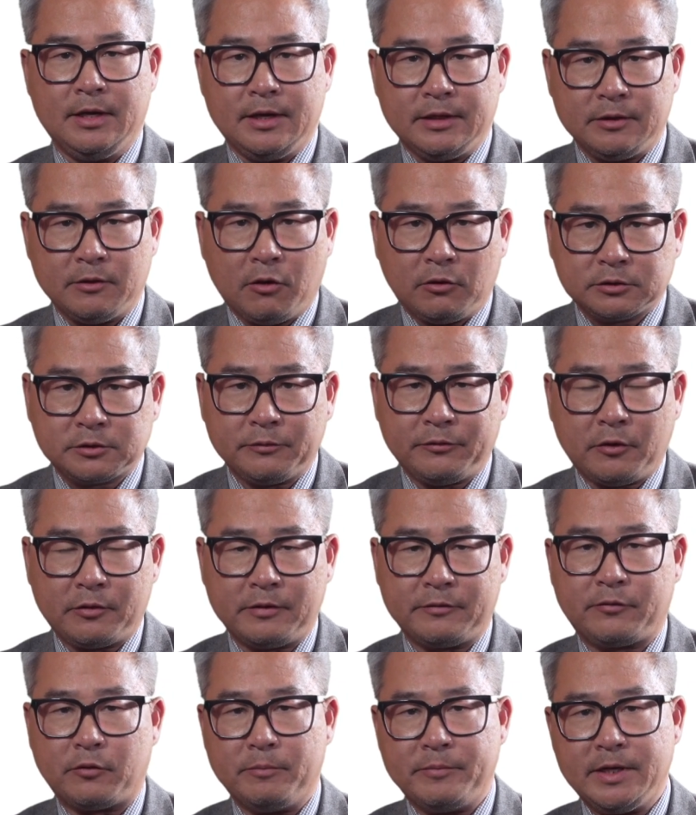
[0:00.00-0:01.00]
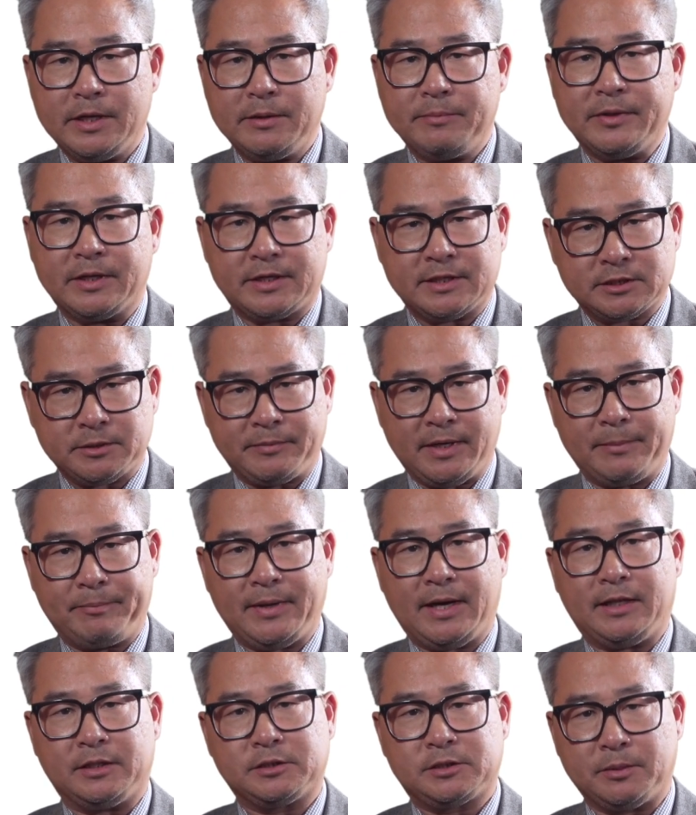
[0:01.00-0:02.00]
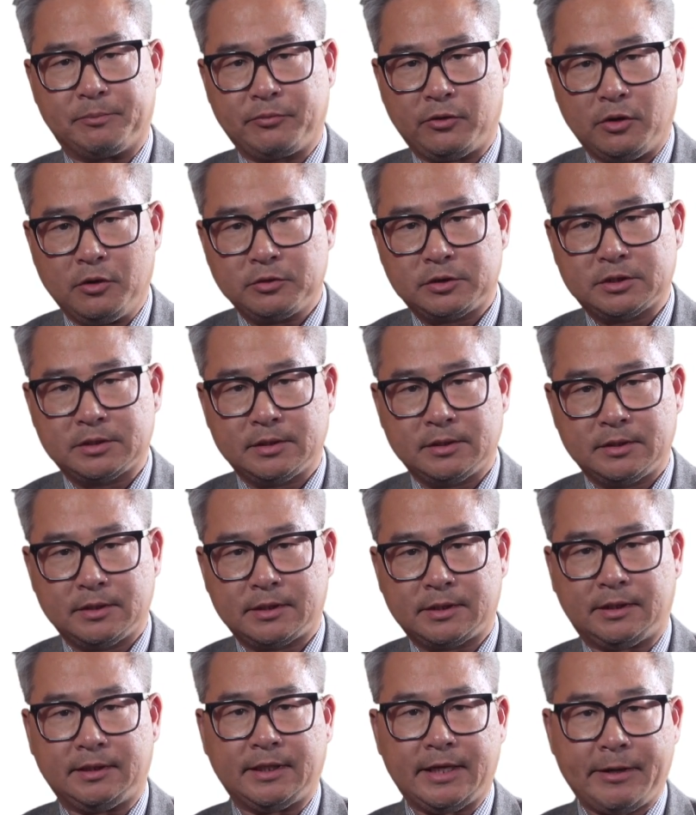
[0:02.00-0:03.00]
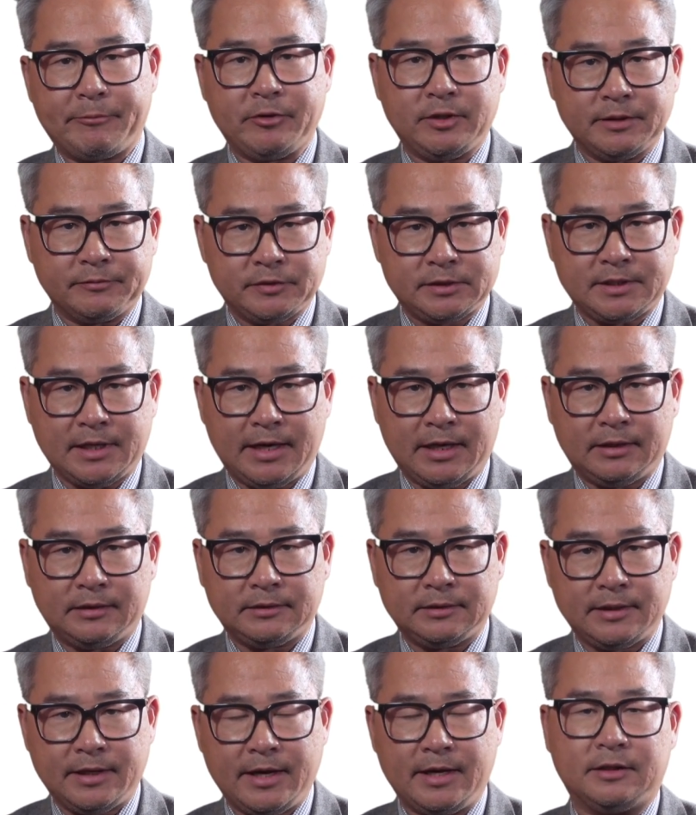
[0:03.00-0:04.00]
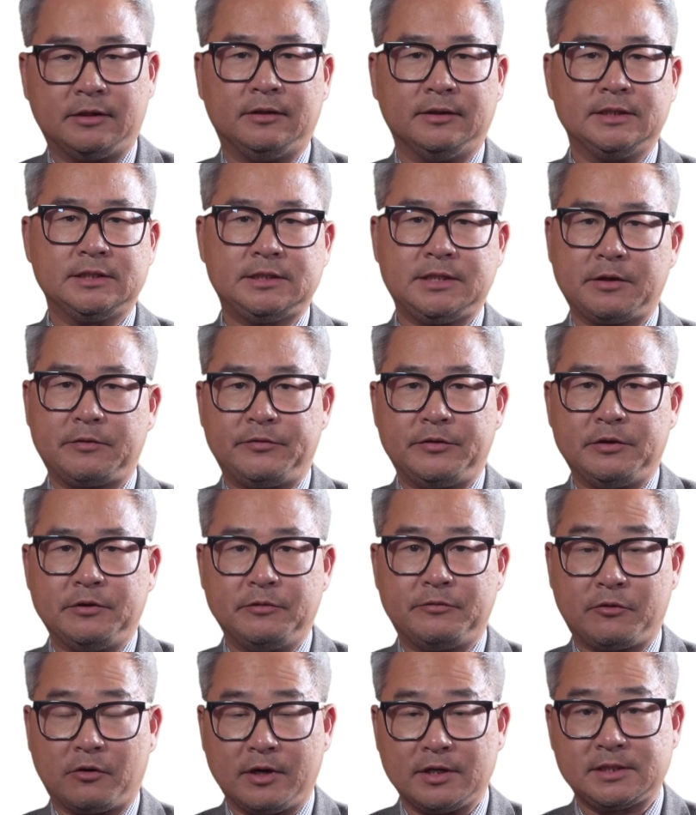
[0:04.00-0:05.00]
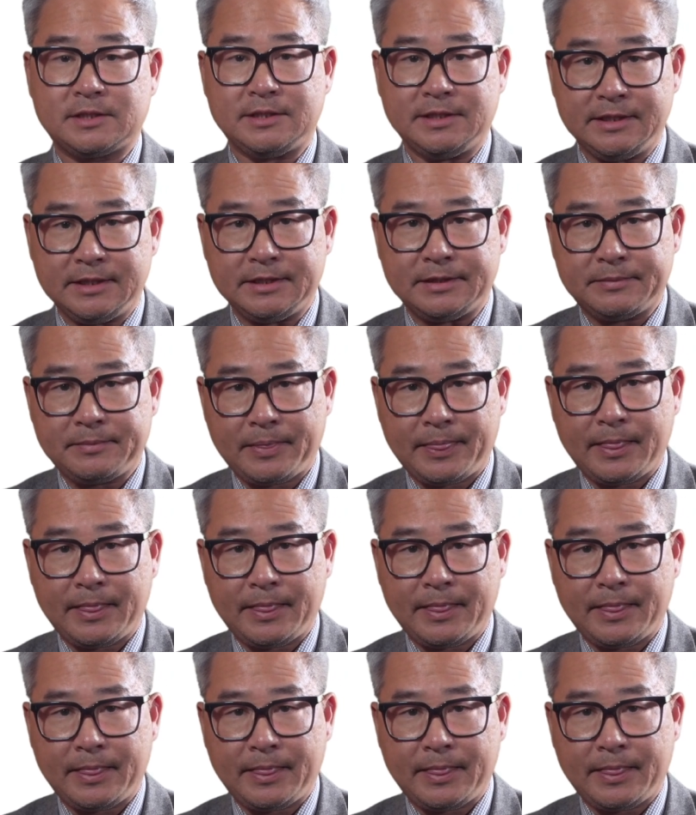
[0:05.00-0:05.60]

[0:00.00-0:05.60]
You also voted for me because of my balanced approach, collaborative style, and holistic view for our city.